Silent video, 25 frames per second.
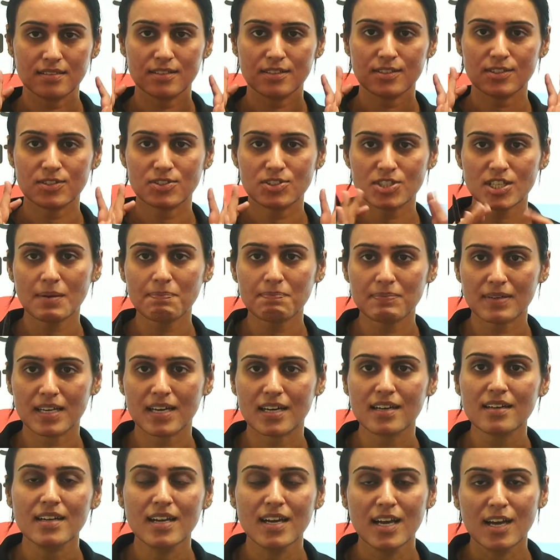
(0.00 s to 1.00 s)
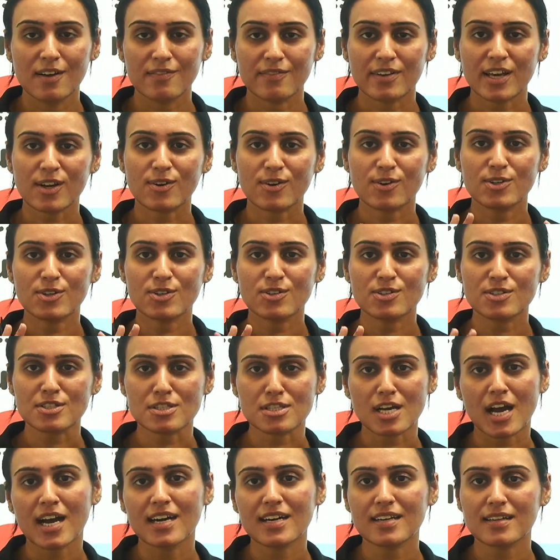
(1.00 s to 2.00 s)
chapter, we are going to
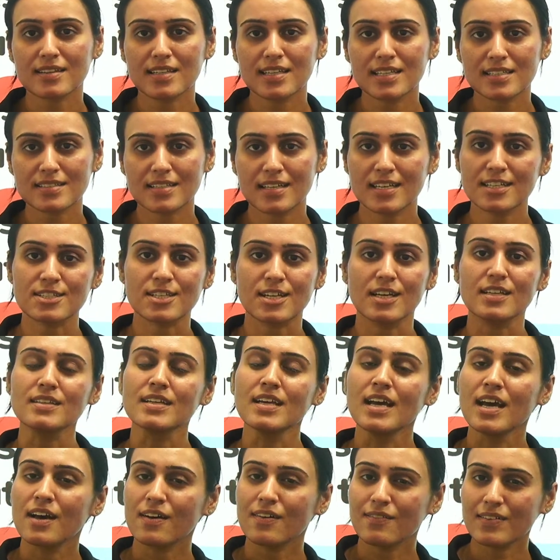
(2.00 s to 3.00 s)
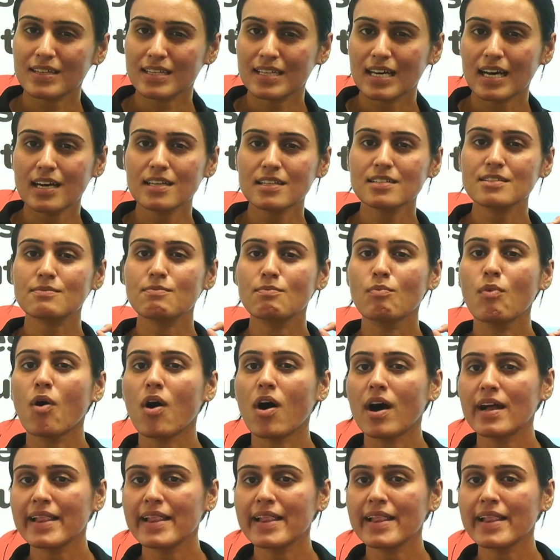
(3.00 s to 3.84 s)
start the session with a small